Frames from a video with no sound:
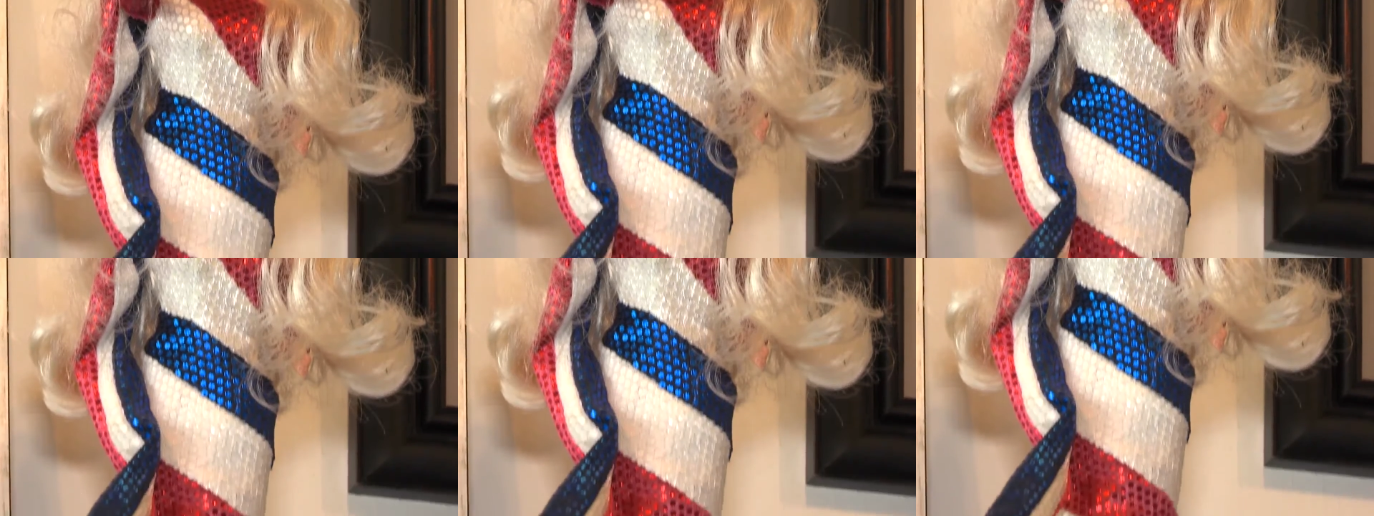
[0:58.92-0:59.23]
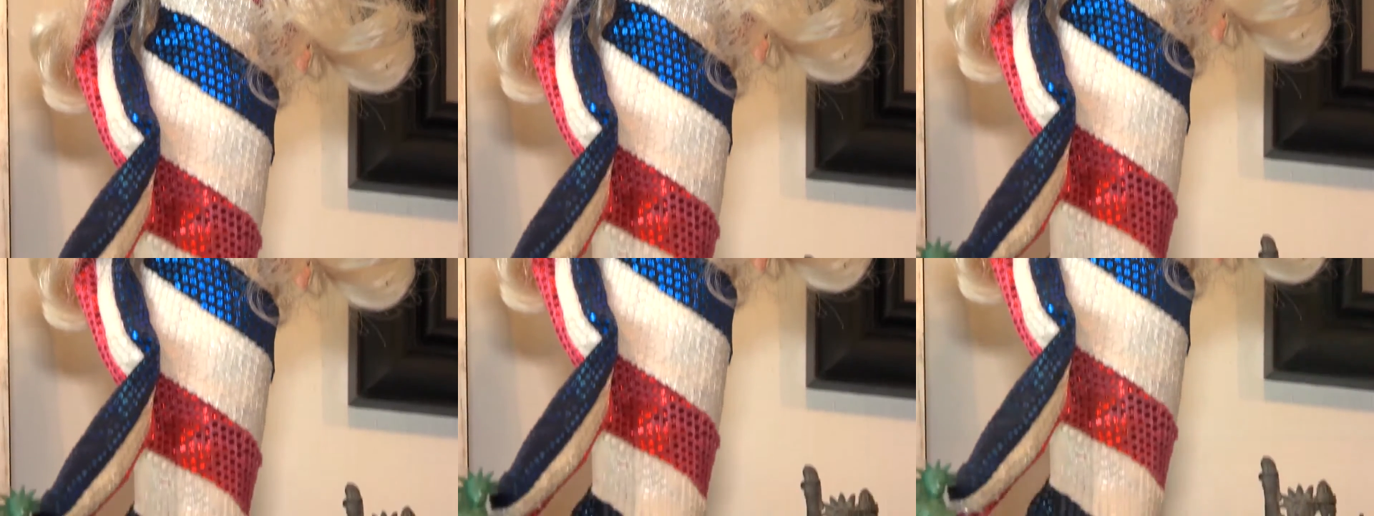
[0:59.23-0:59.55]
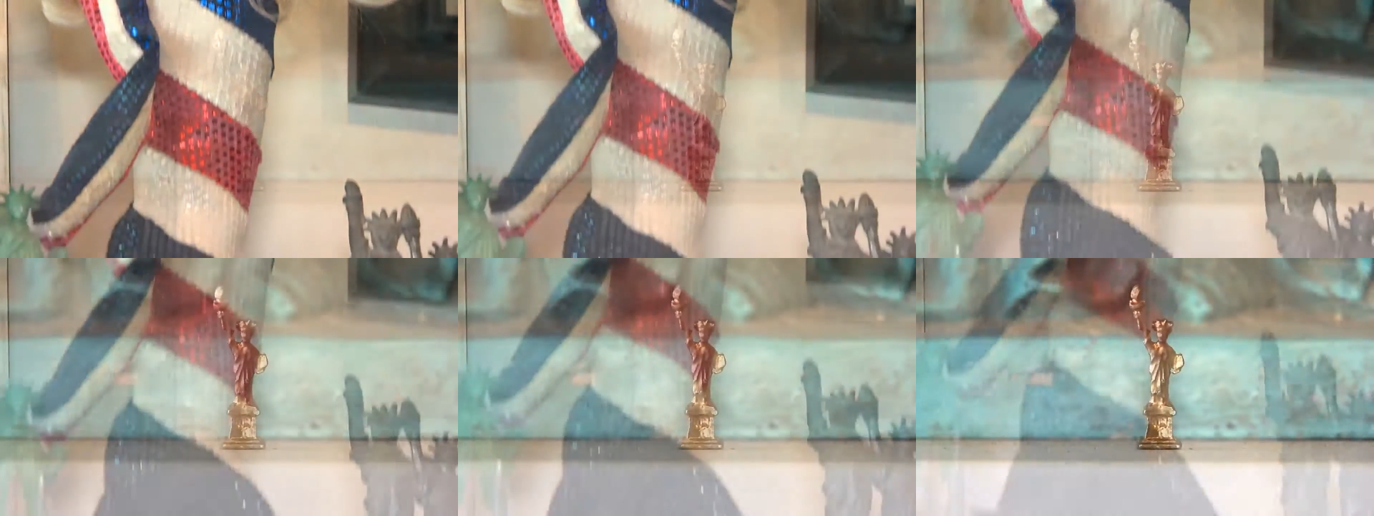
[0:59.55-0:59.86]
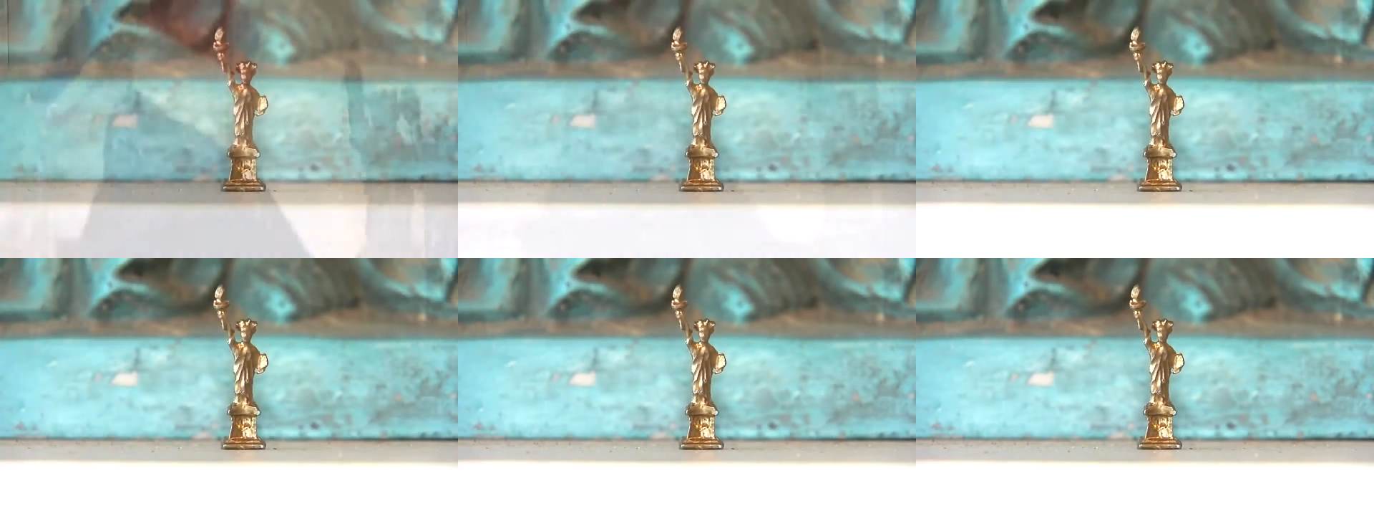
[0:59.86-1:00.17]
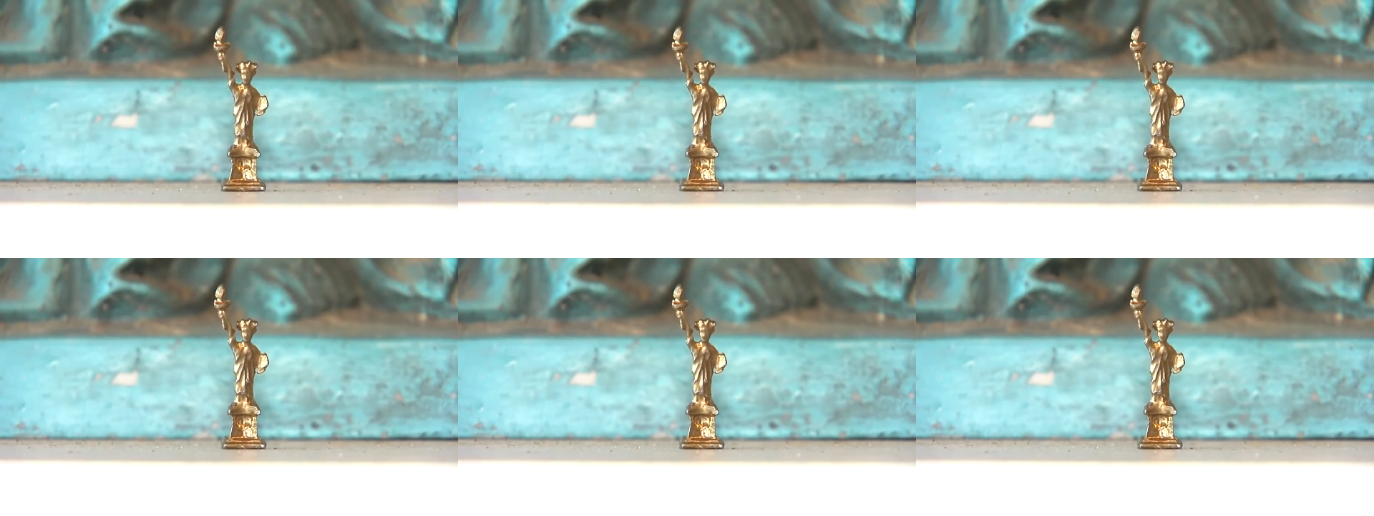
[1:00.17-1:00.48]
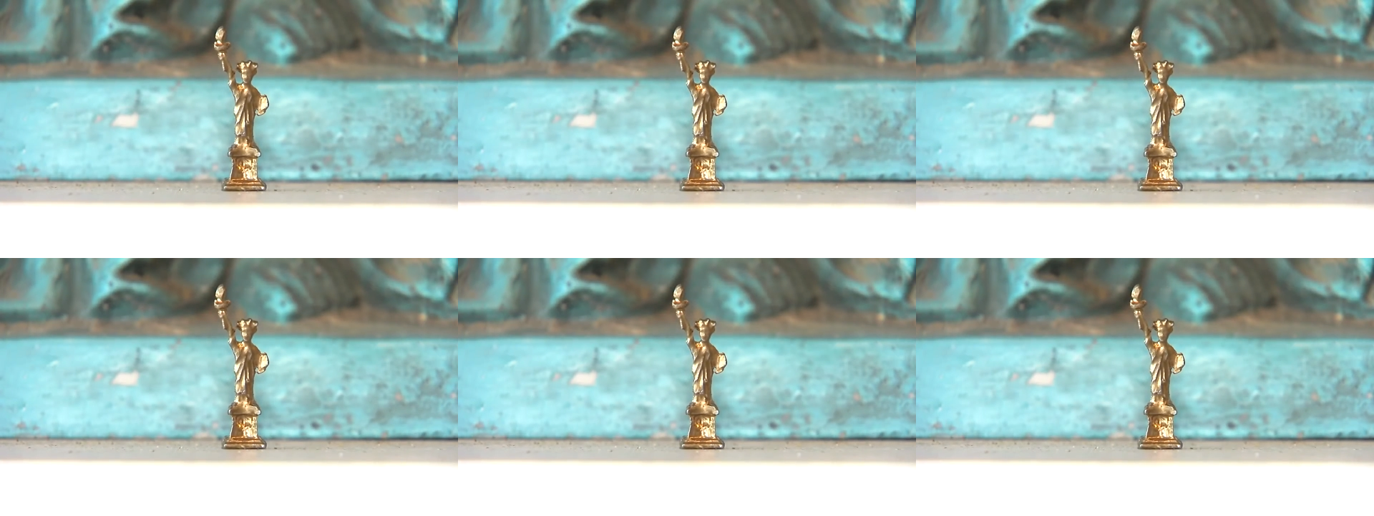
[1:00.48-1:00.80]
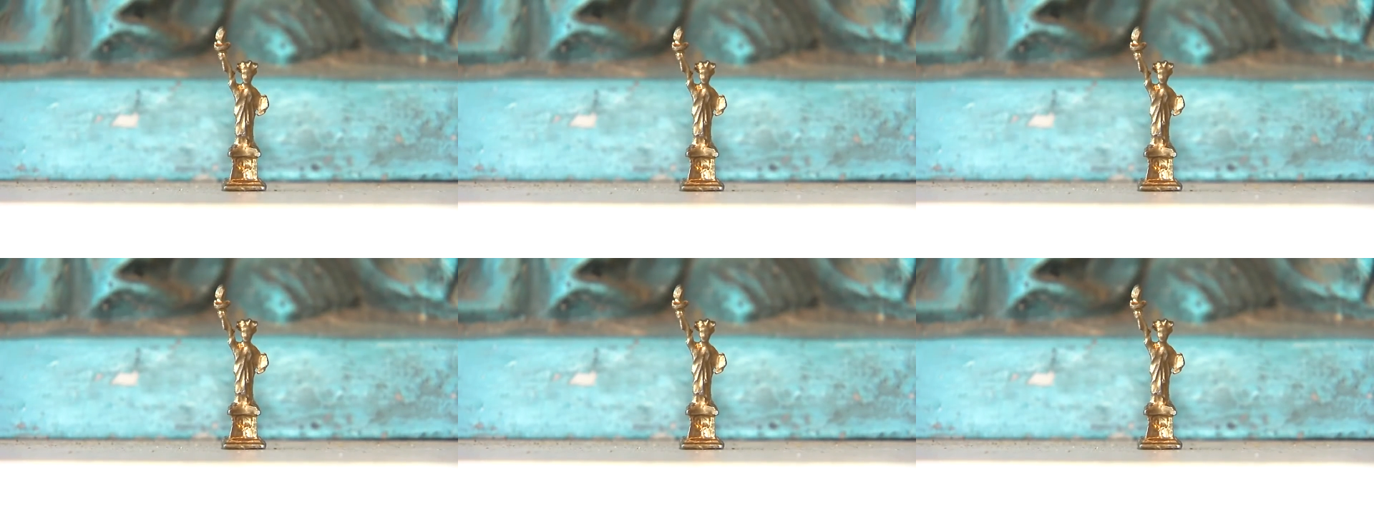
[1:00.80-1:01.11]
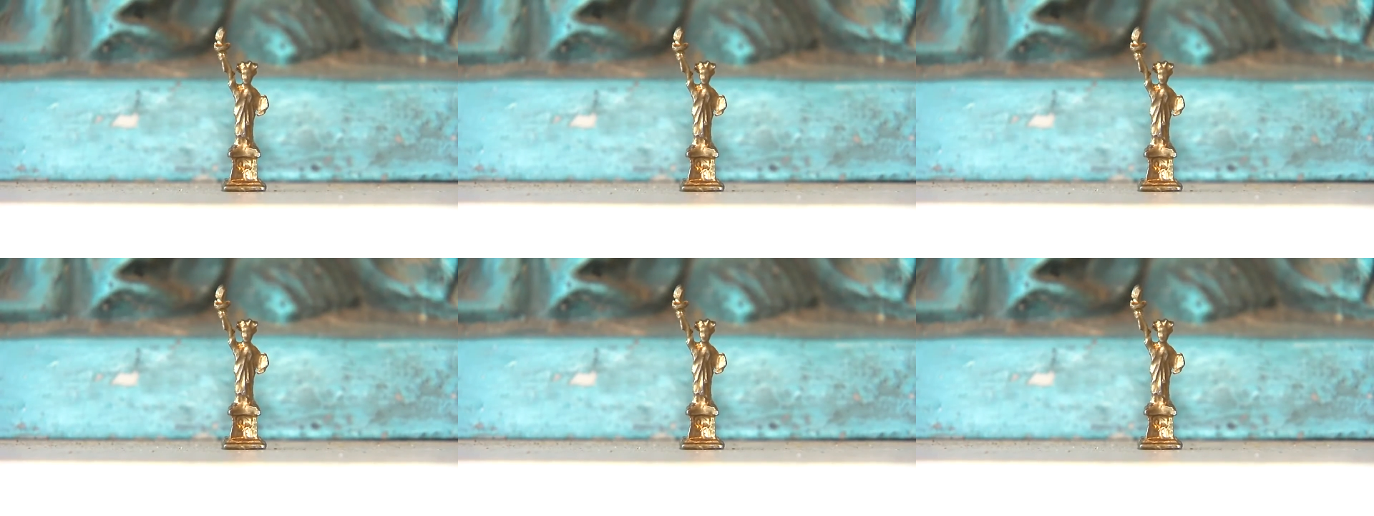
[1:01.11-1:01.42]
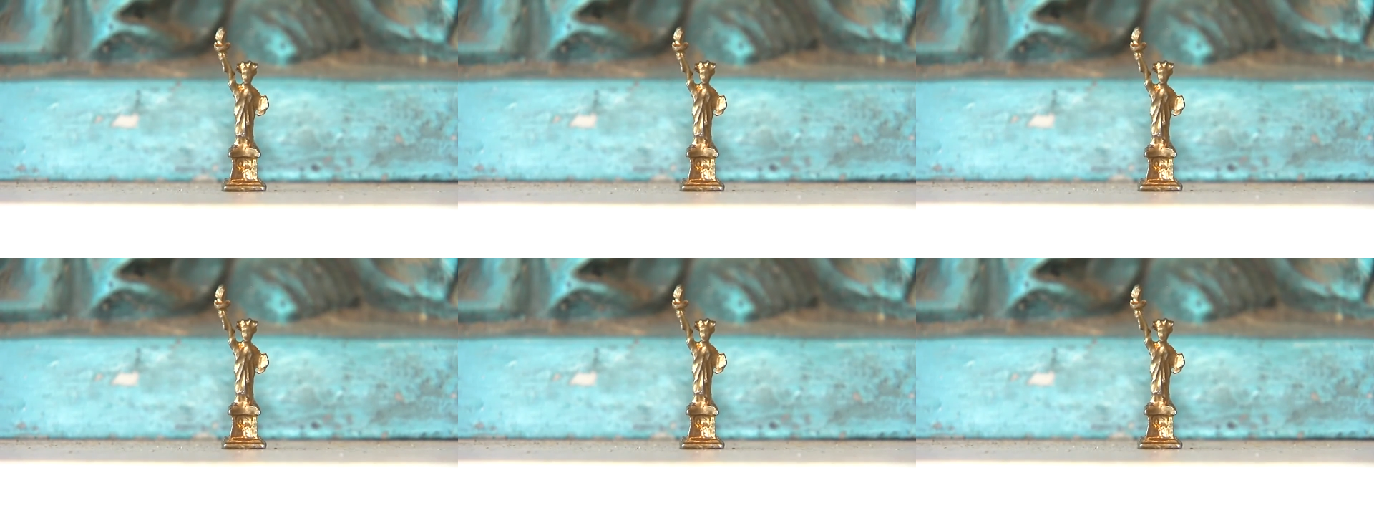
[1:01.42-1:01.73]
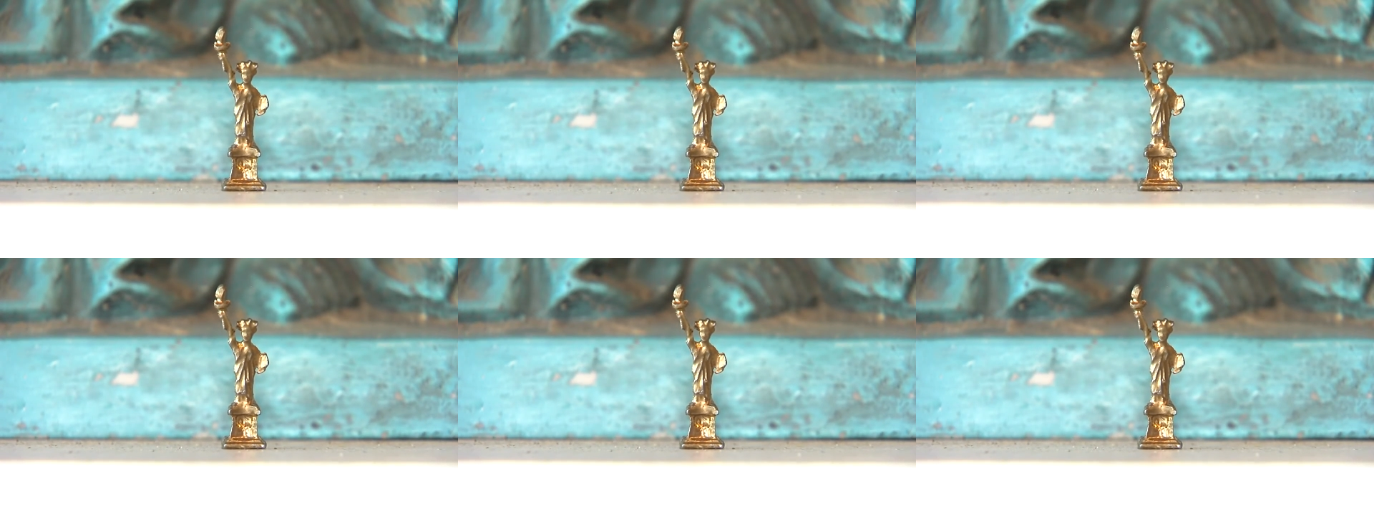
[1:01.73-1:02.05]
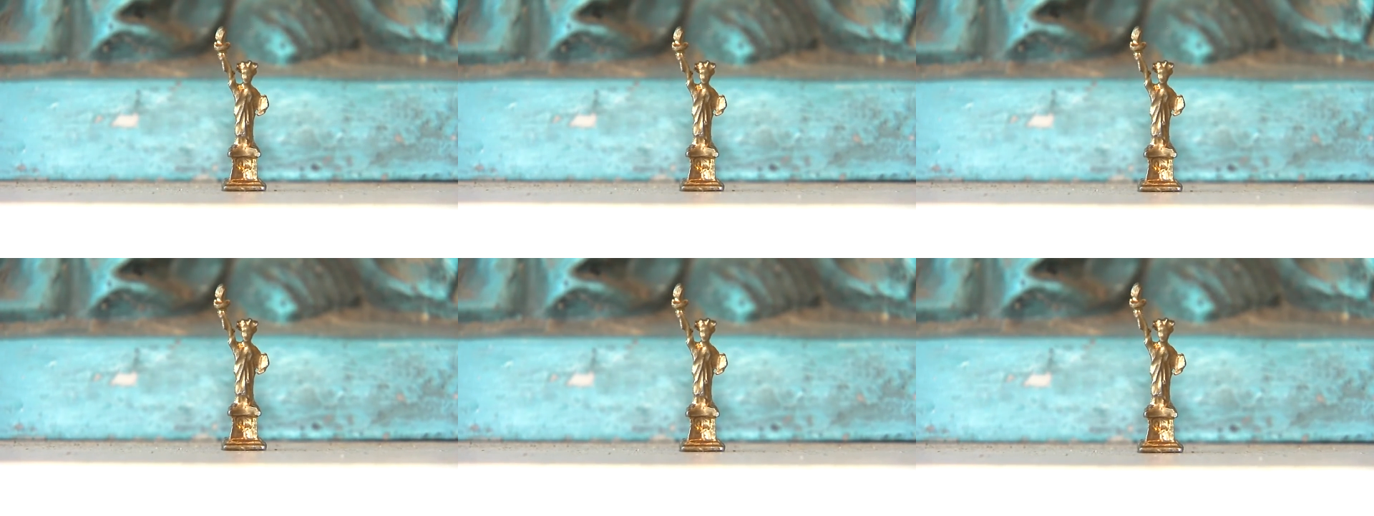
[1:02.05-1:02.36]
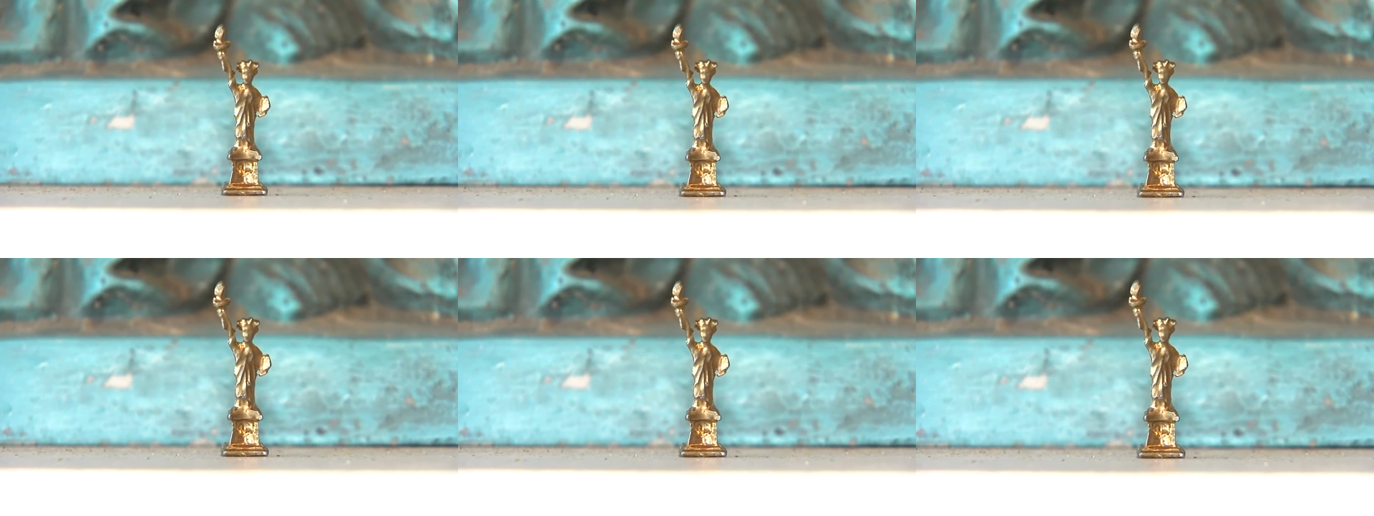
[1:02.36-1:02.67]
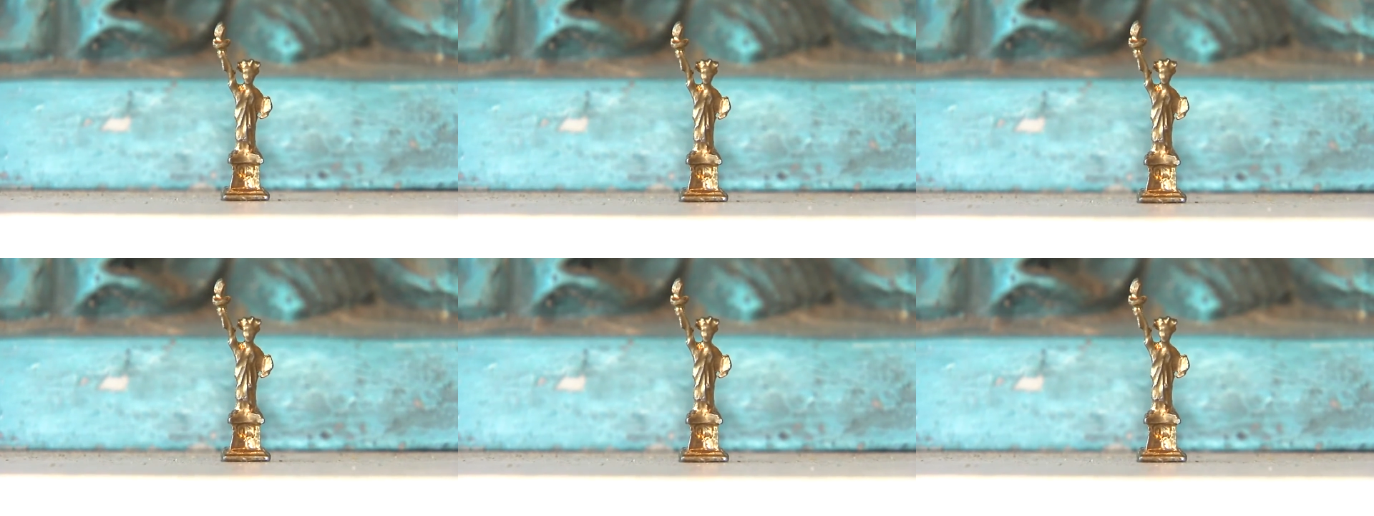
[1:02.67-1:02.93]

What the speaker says: (no speaker visible)